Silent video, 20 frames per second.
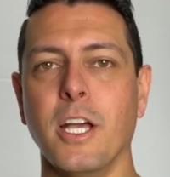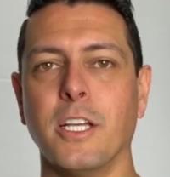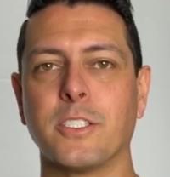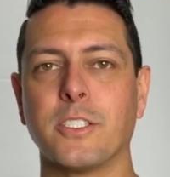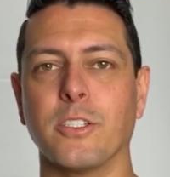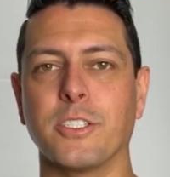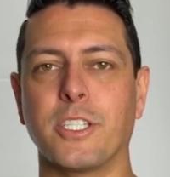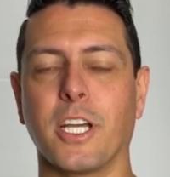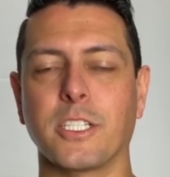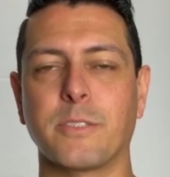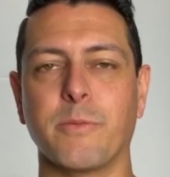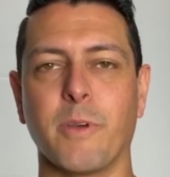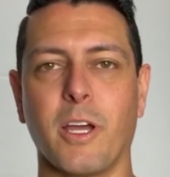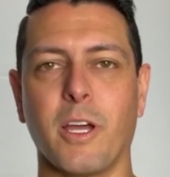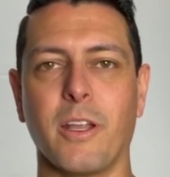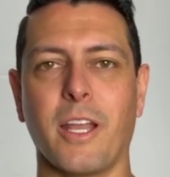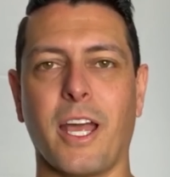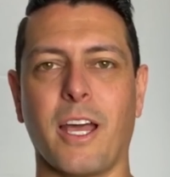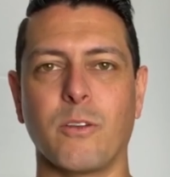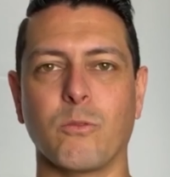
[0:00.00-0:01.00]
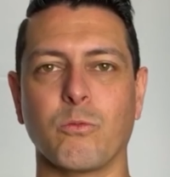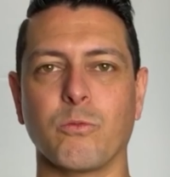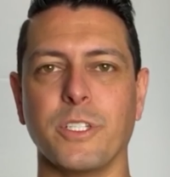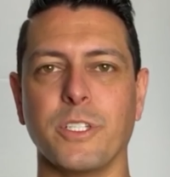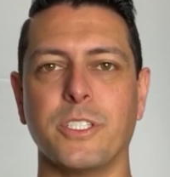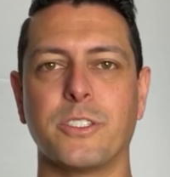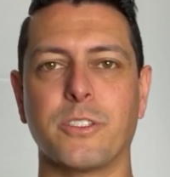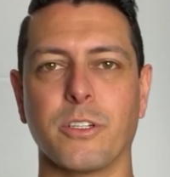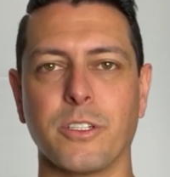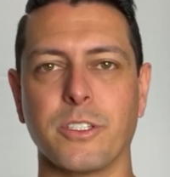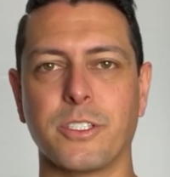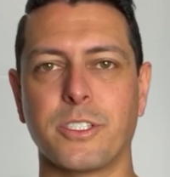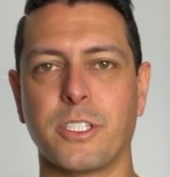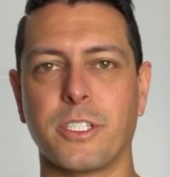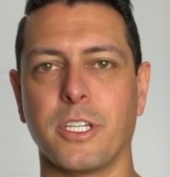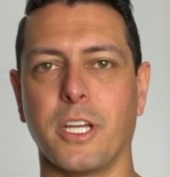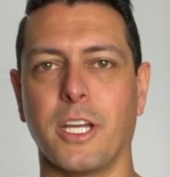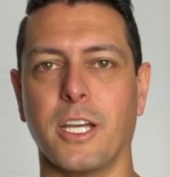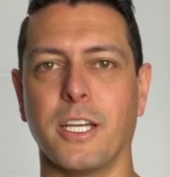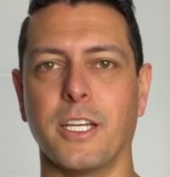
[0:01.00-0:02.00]
So it talks about how to research
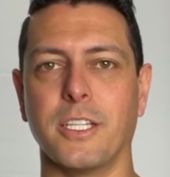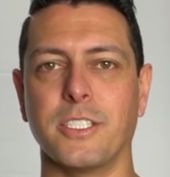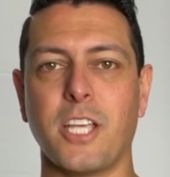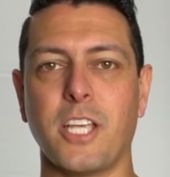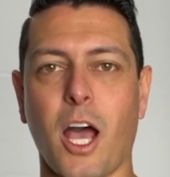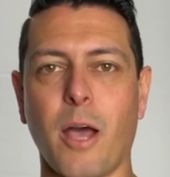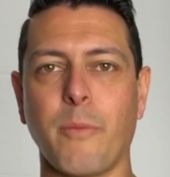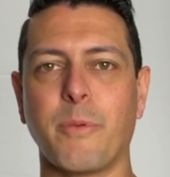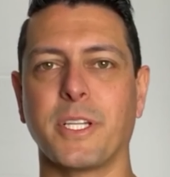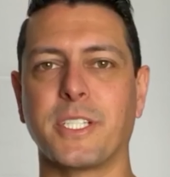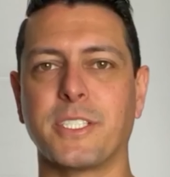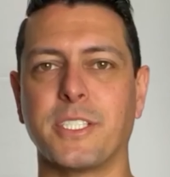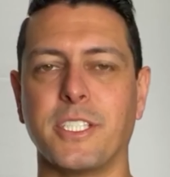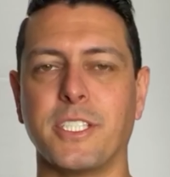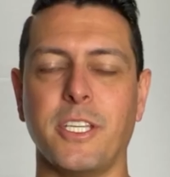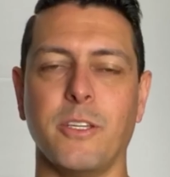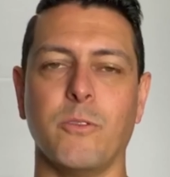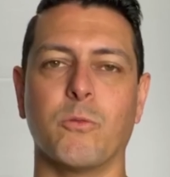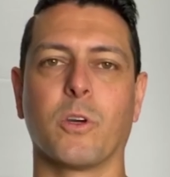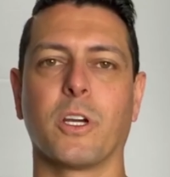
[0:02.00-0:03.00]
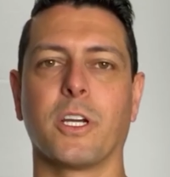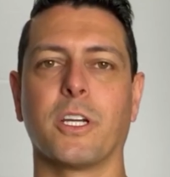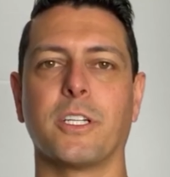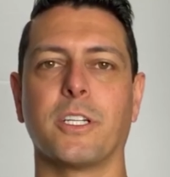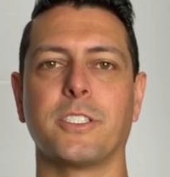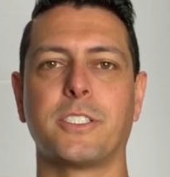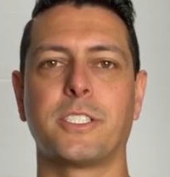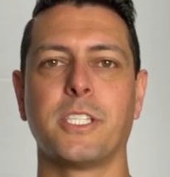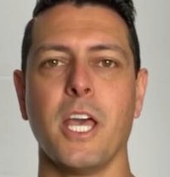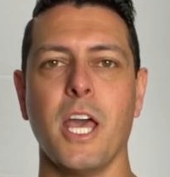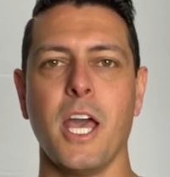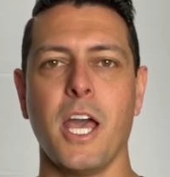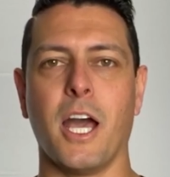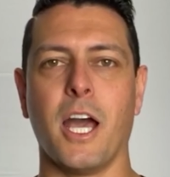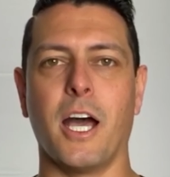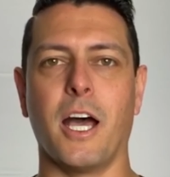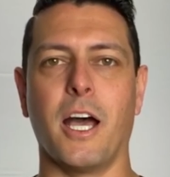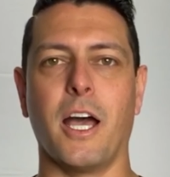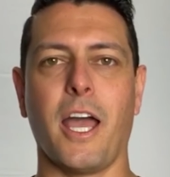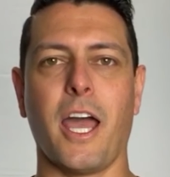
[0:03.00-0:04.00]
topics and keywords,
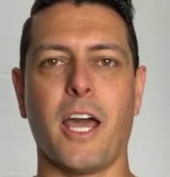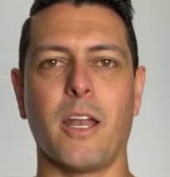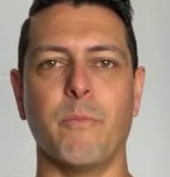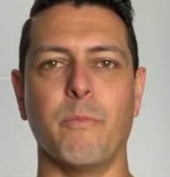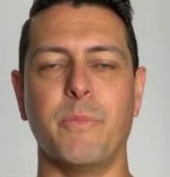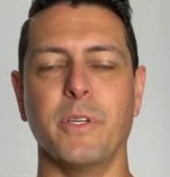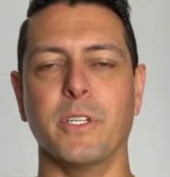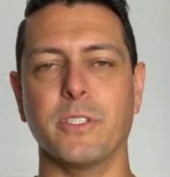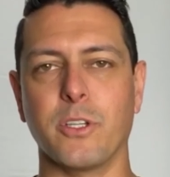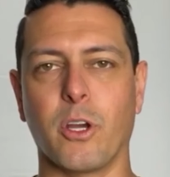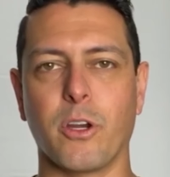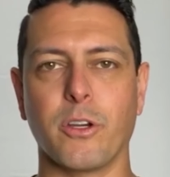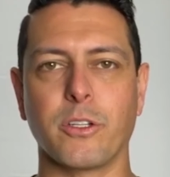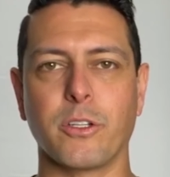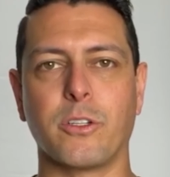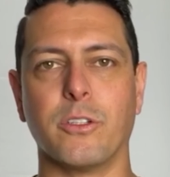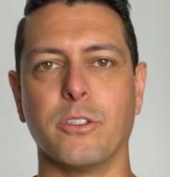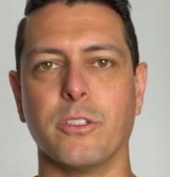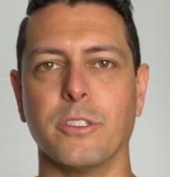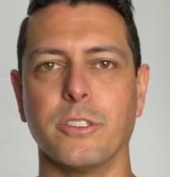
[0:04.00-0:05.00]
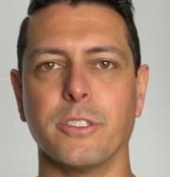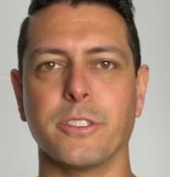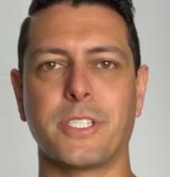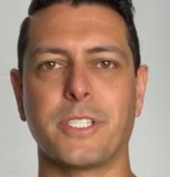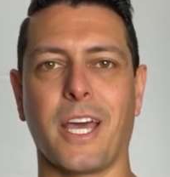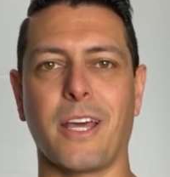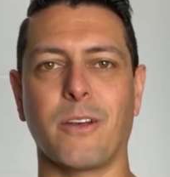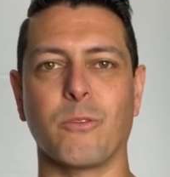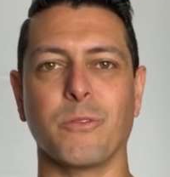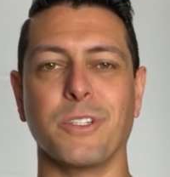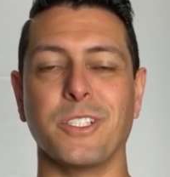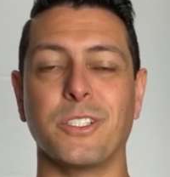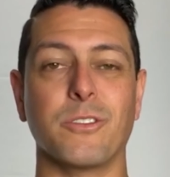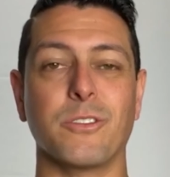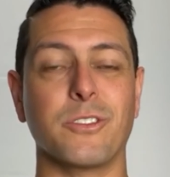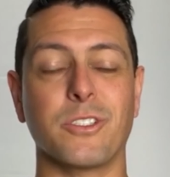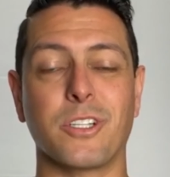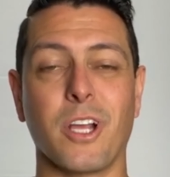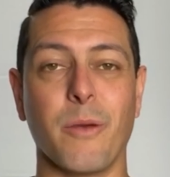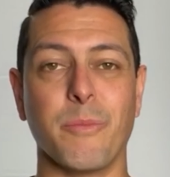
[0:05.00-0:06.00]
how to build articles, how to
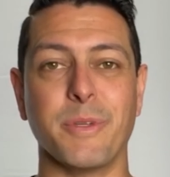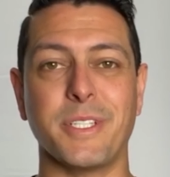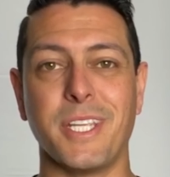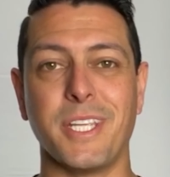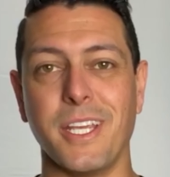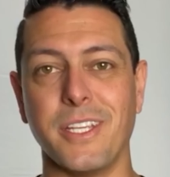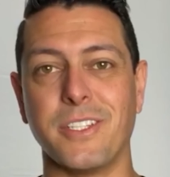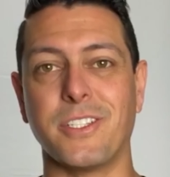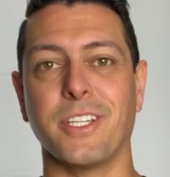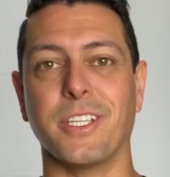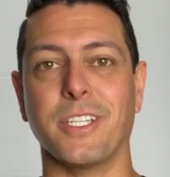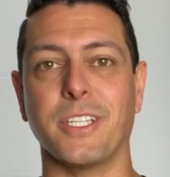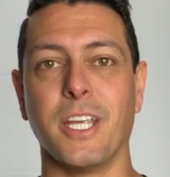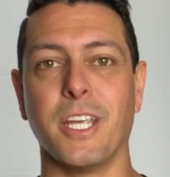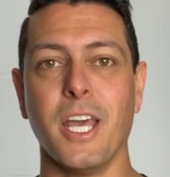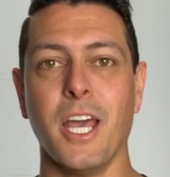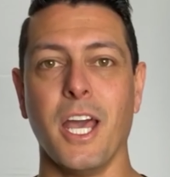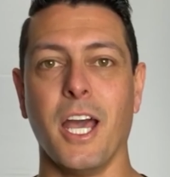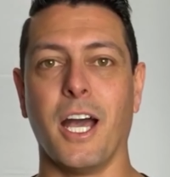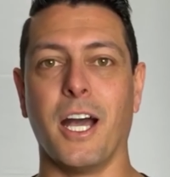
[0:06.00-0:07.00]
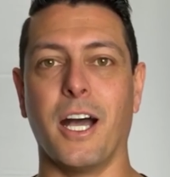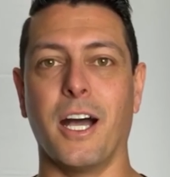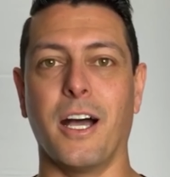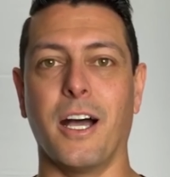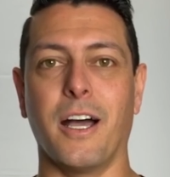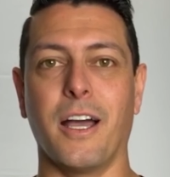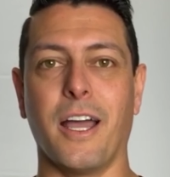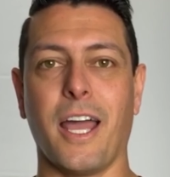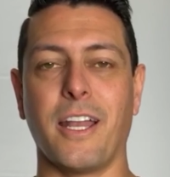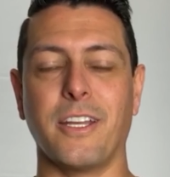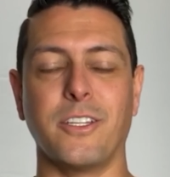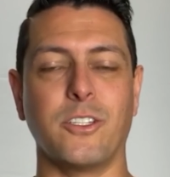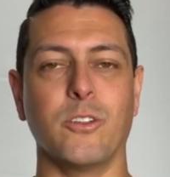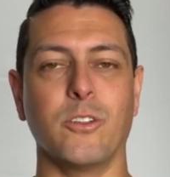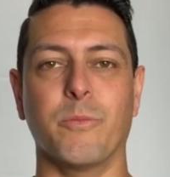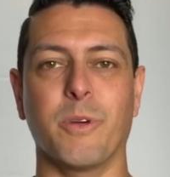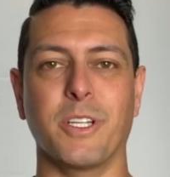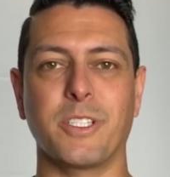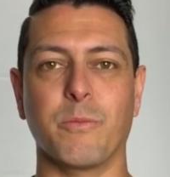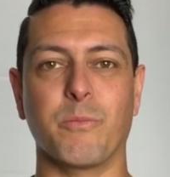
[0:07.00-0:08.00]
research your competition, how to
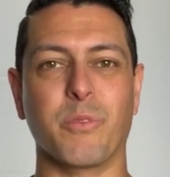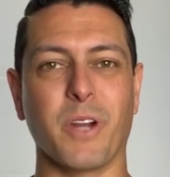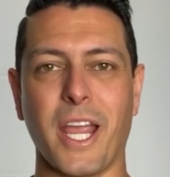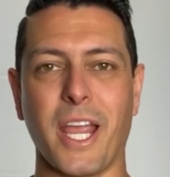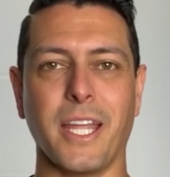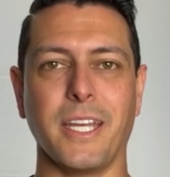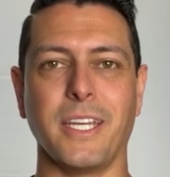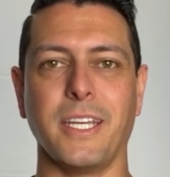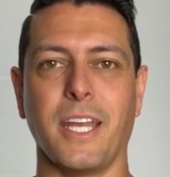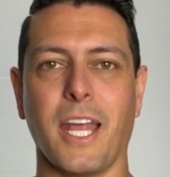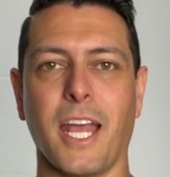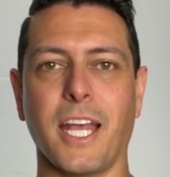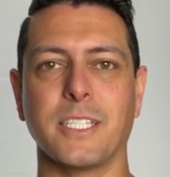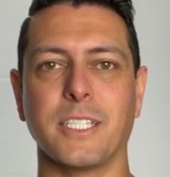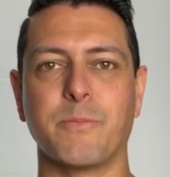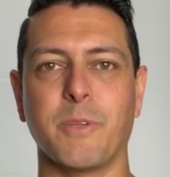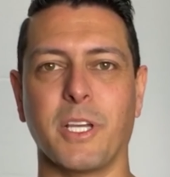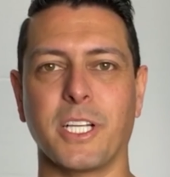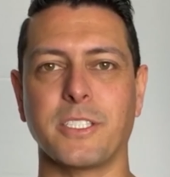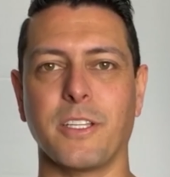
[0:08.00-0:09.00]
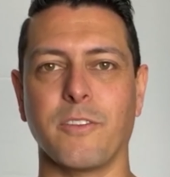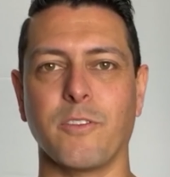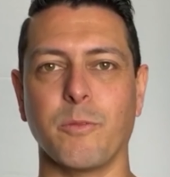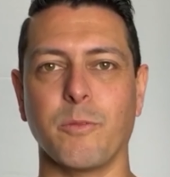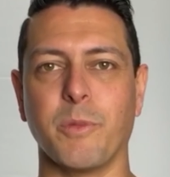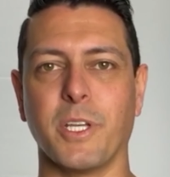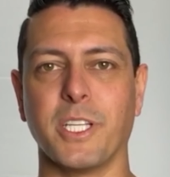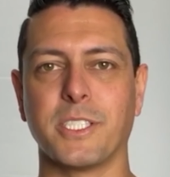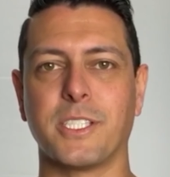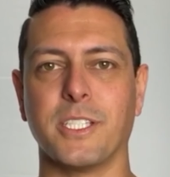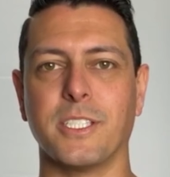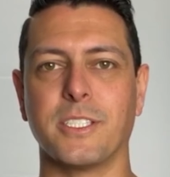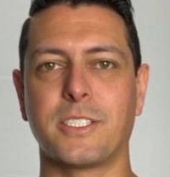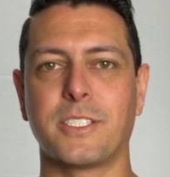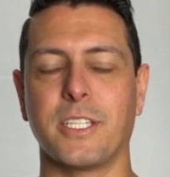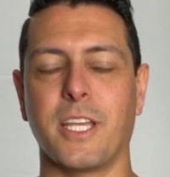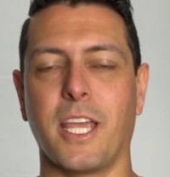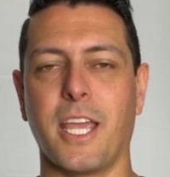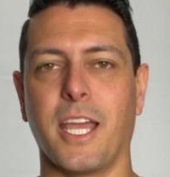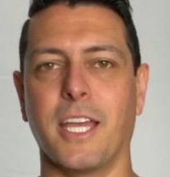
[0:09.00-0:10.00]
do a bunch of branding aspects of your
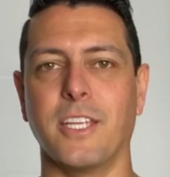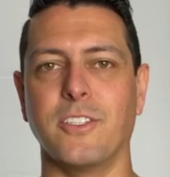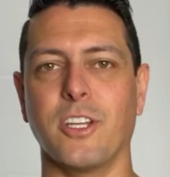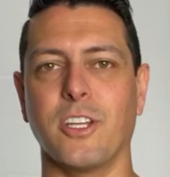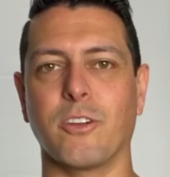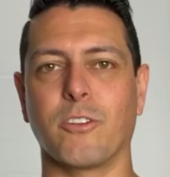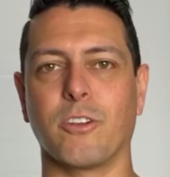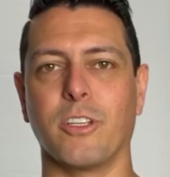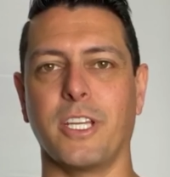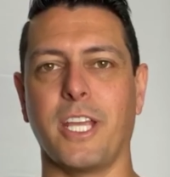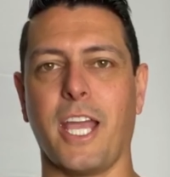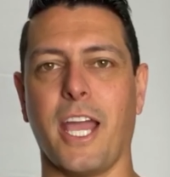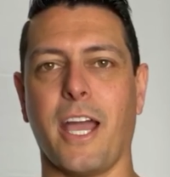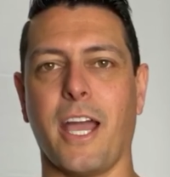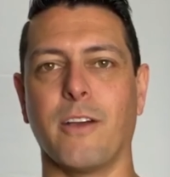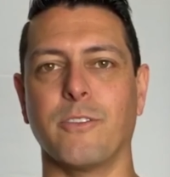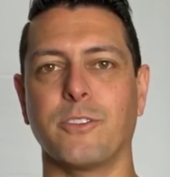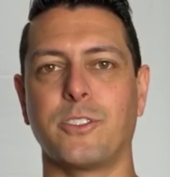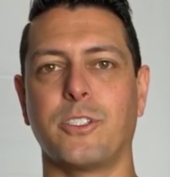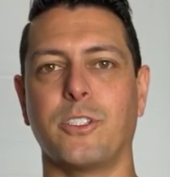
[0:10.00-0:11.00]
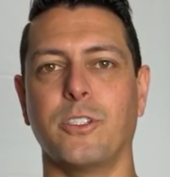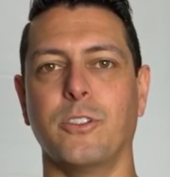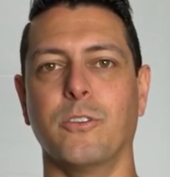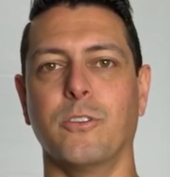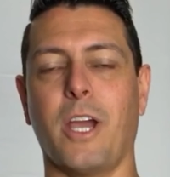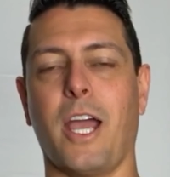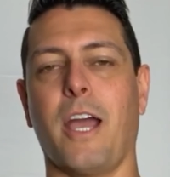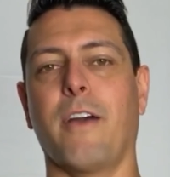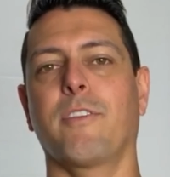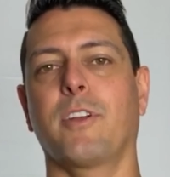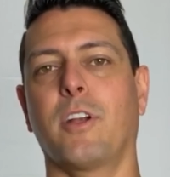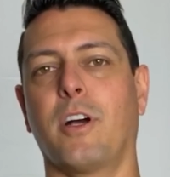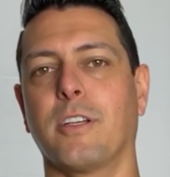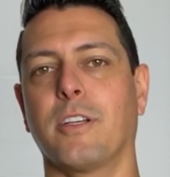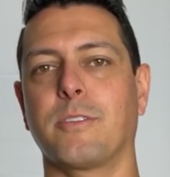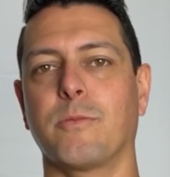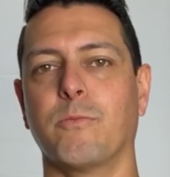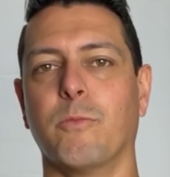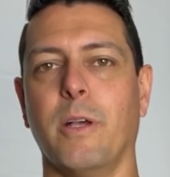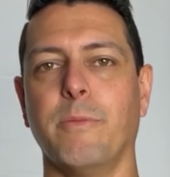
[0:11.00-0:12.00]
business, and generally how to have an
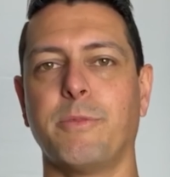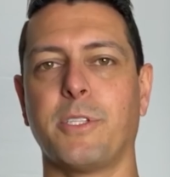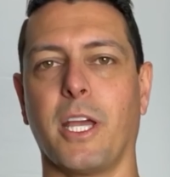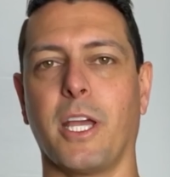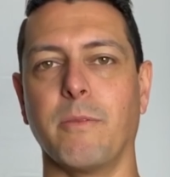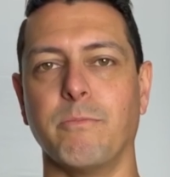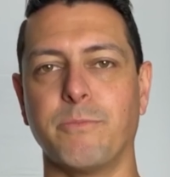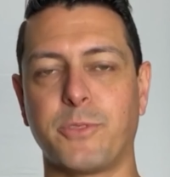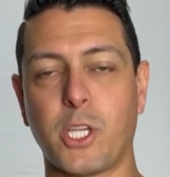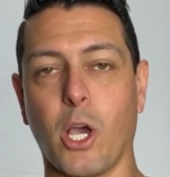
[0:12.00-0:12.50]
awesome website.